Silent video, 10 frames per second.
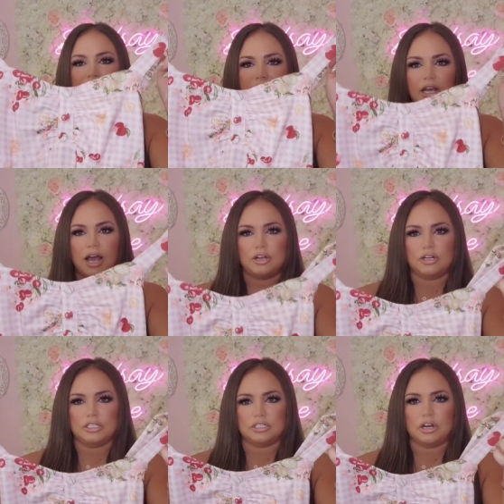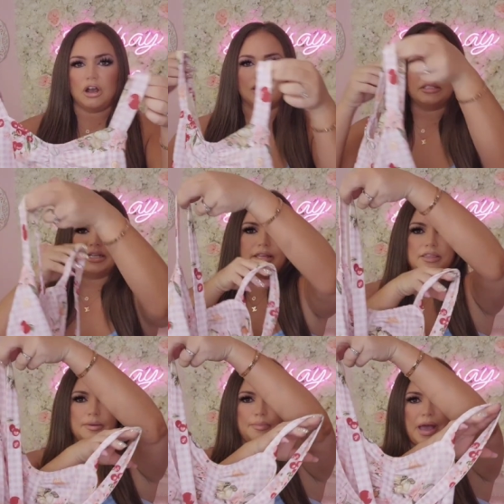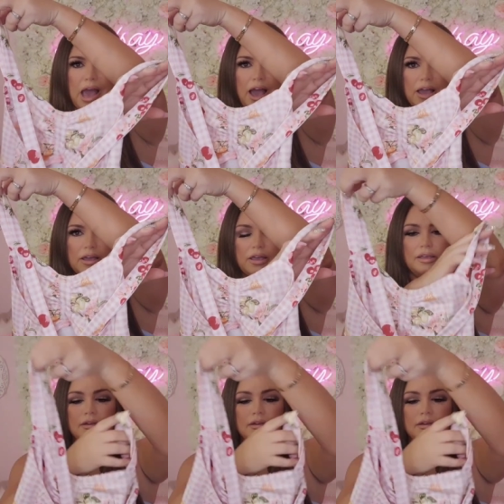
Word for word: It's got crisscross in the back.